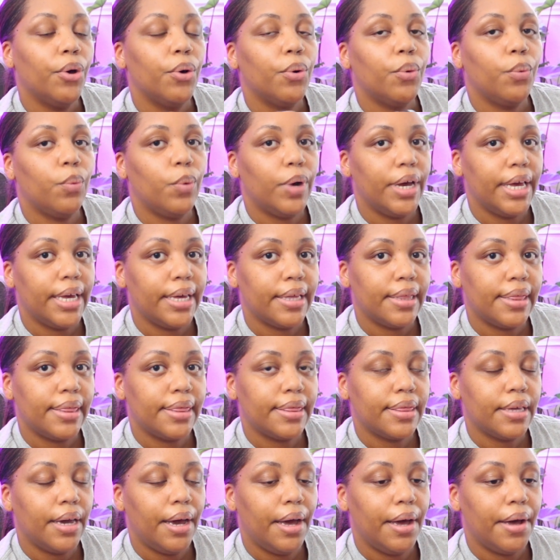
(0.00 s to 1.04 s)

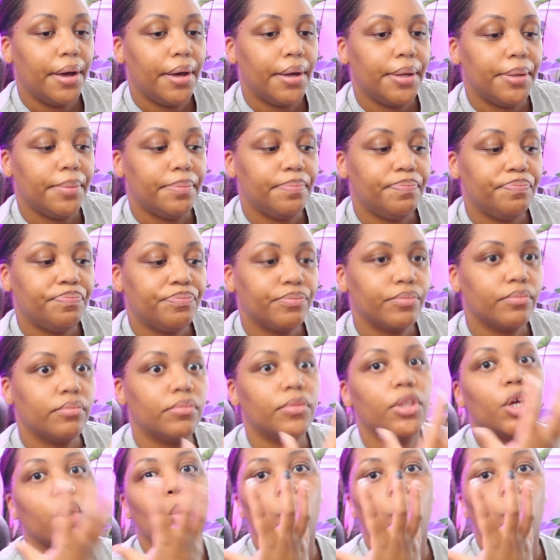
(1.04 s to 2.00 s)
with the